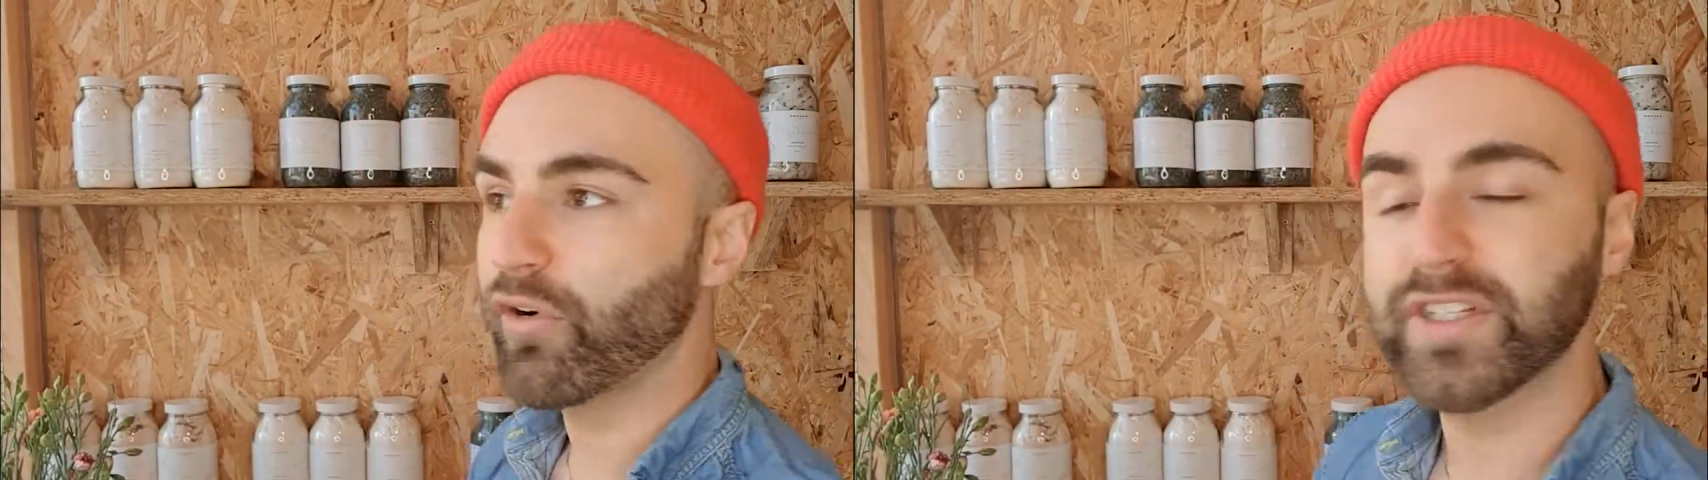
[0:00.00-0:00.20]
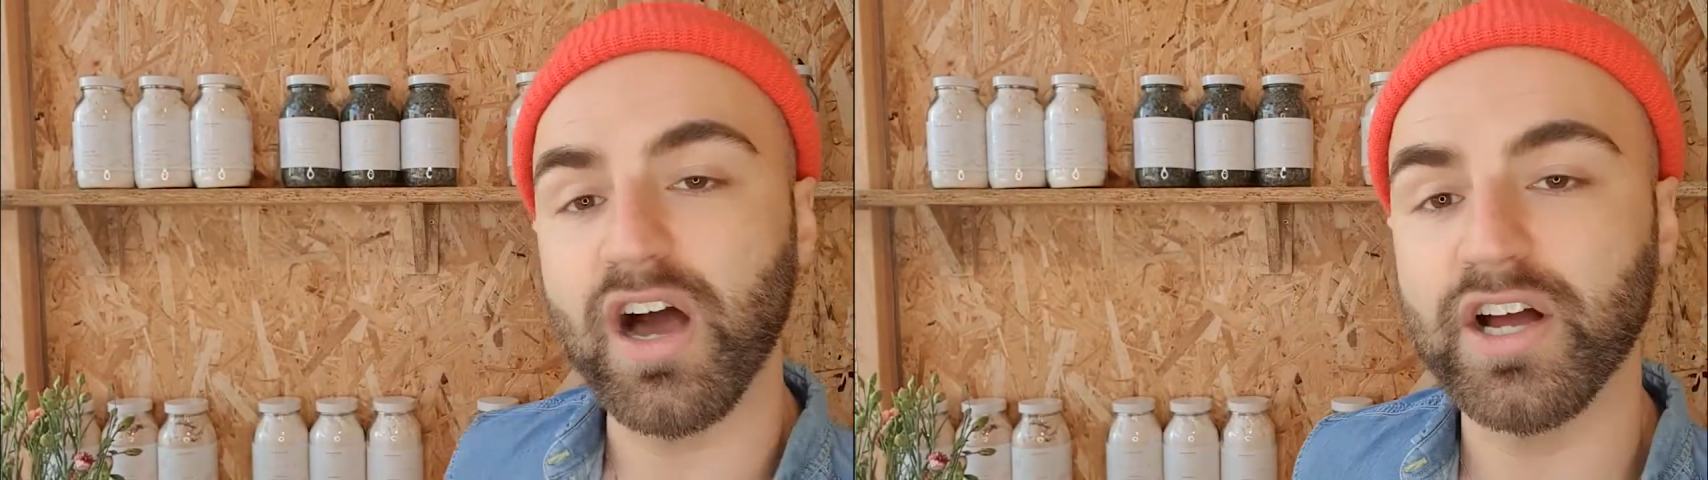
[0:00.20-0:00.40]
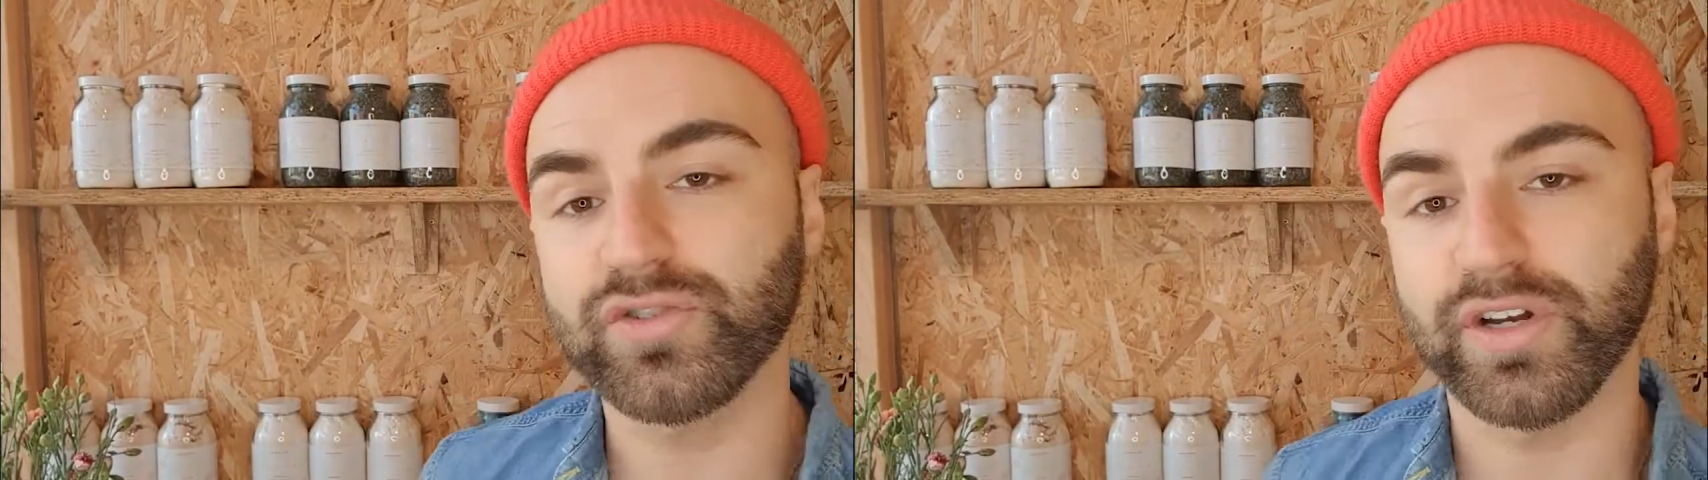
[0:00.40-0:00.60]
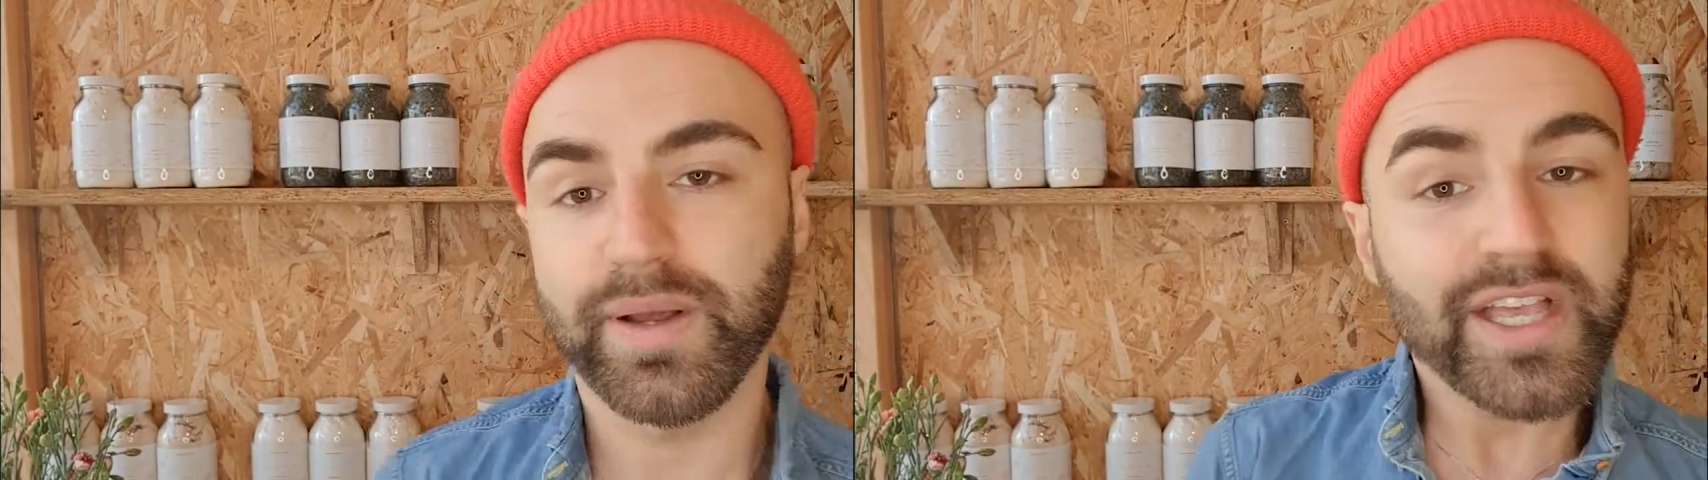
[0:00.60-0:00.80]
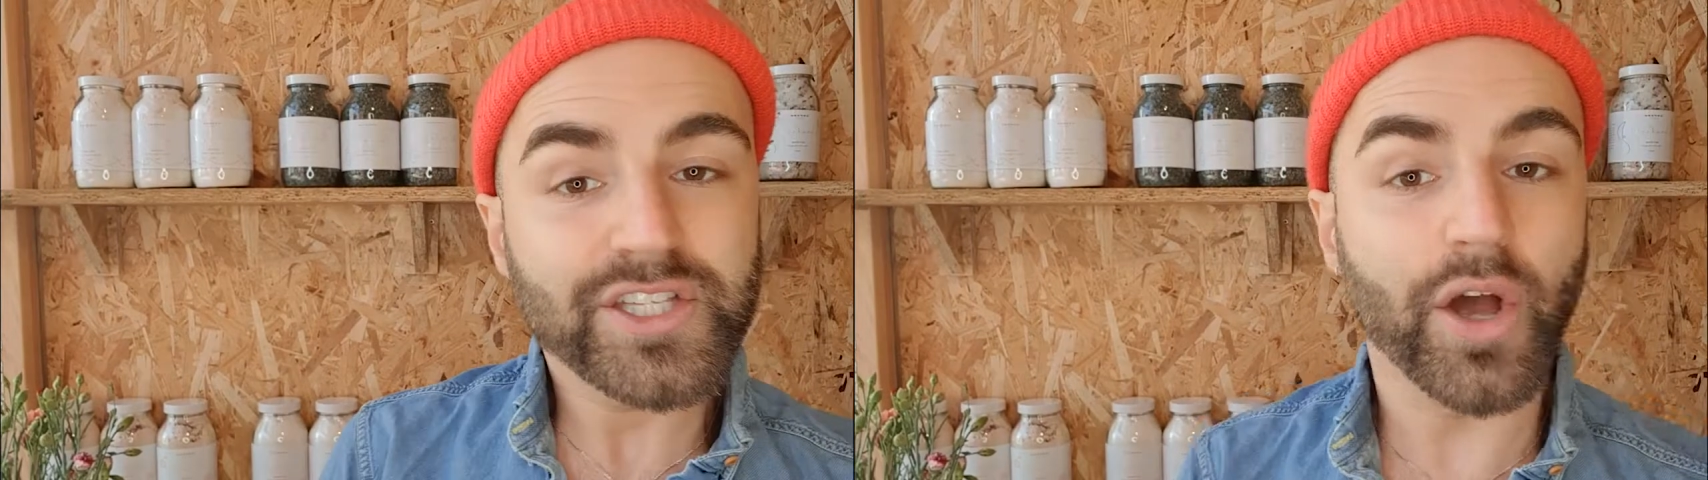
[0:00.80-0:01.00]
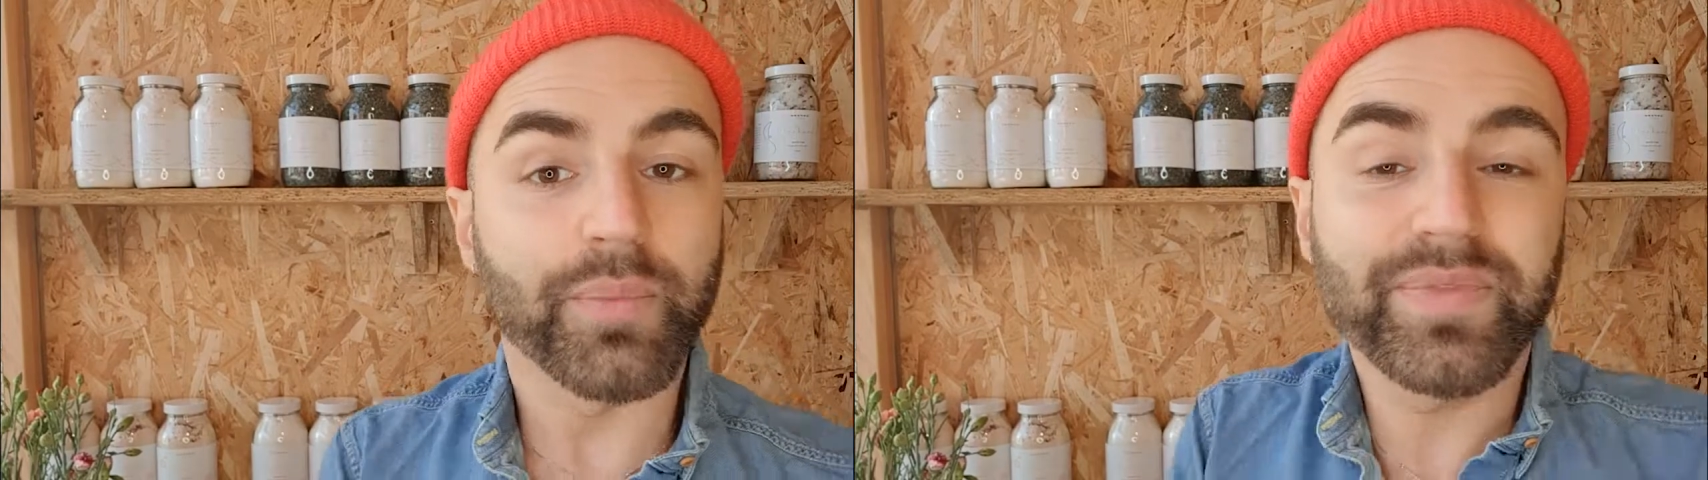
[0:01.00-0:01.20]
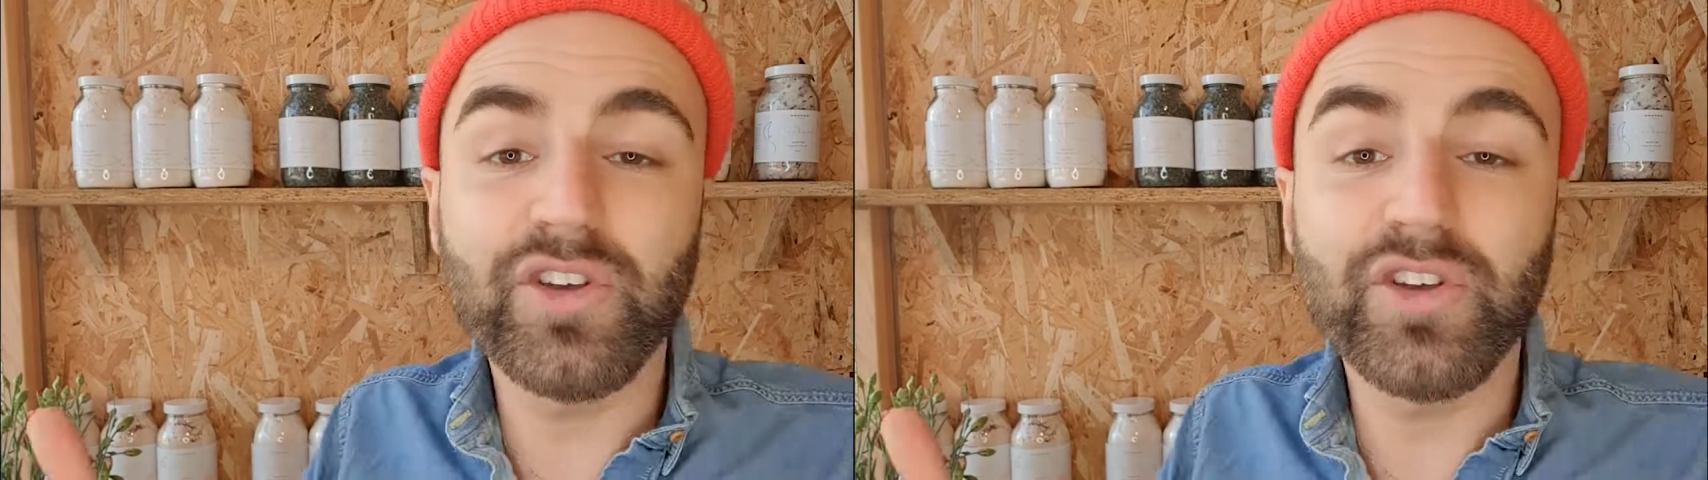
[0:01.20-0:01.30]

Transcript: is 100. So